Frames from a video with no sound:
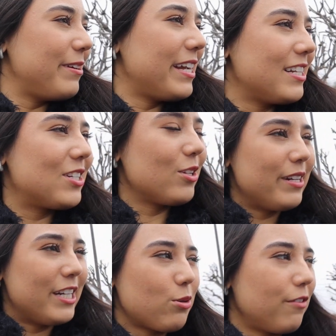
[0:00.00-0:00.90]
we can still
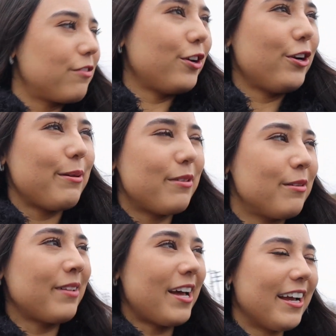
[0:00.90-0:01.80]
meet at 12:30, but
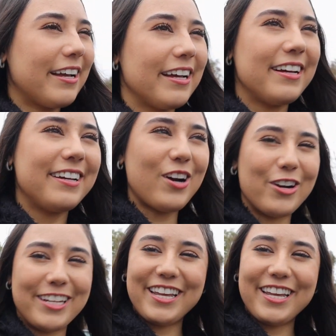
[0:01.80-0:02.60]
I'm like, already